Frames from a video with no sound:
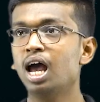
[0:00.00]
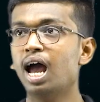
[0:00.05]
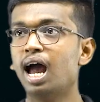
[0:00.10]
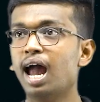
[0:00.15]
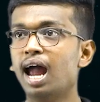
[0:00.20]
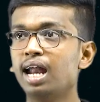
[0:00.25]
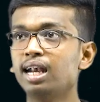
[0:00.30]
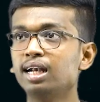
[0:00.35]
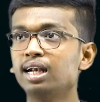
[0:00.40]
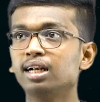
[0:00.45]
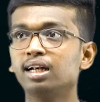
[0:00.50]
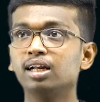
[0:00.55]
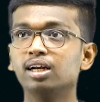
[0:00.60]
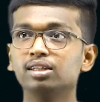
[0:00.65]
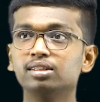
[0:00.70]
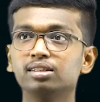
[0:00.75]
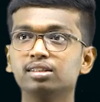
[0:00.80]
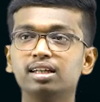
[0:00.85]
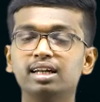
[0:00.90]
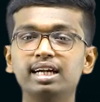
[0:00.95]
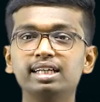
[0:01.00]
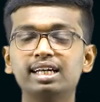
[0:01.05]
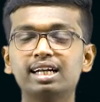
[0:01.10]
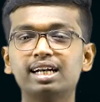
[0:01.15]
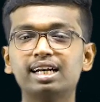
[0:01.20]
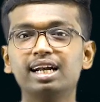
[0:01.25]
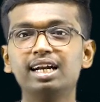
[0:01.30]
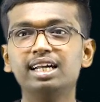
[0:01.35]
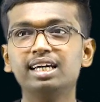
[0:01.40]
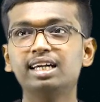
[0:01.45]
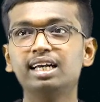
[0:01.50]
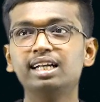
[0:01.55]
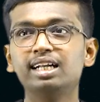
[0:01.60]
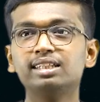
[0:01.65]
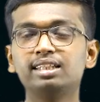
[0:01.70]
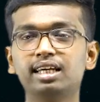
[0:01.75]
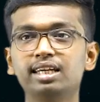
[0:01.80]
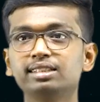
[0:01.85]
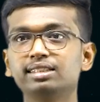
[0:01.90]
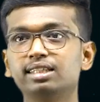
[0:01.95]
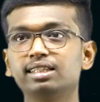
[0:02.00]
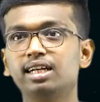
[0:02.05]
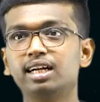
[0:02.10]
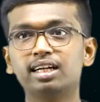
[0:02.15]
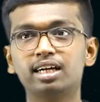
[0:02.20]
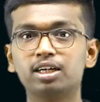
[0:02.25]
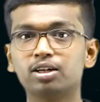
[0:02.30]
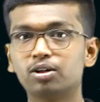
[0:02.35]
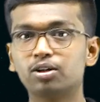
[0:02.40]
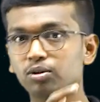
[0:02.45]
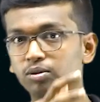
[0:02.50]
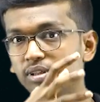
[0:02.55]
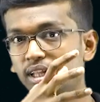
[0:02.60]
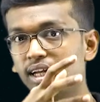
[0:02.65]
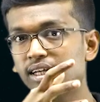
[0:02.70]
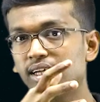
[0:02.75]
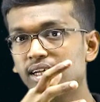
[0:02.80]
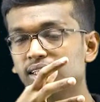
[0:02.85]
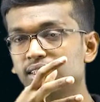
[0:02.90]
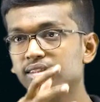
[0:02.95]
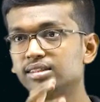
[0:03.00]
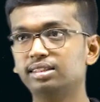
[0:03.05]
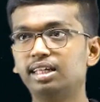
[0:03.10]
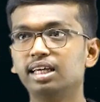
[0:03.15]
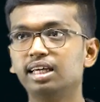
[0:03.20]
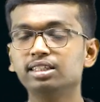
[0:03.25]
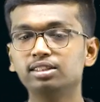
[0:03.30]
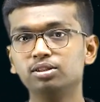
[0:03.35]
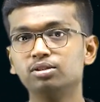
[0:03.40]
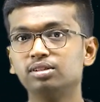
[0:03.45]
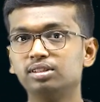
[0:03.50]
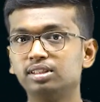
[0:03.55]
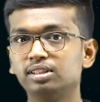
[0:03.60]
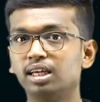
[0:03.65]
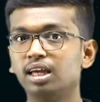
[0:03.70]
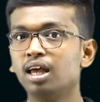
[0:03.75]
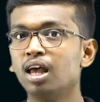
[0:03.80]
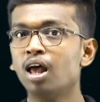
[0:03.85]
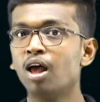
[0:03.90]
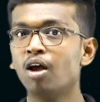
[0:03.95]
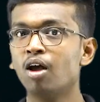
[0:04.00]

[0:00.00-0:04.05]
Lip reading: And read the clinical things related to the things you see.